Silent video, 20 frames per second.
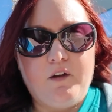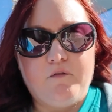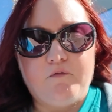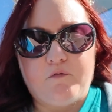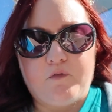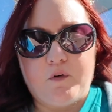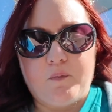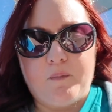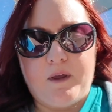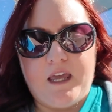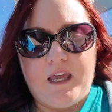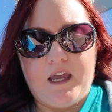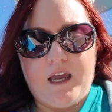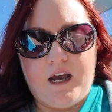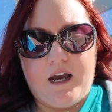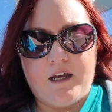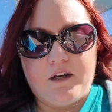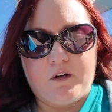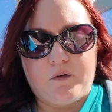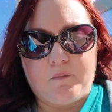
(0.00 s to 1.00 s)
for me.
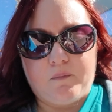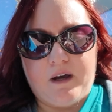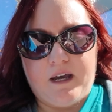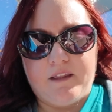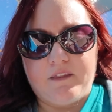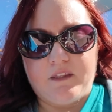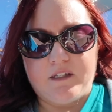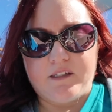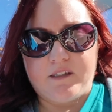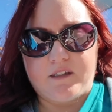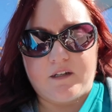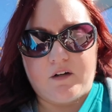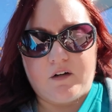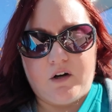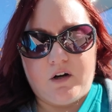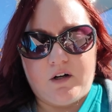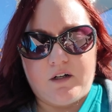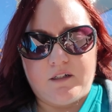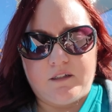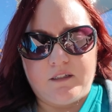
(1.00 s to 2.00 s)
I don't mind this at
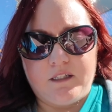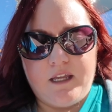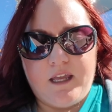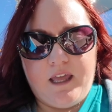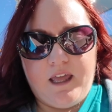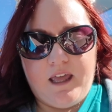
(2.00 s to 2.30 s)
all.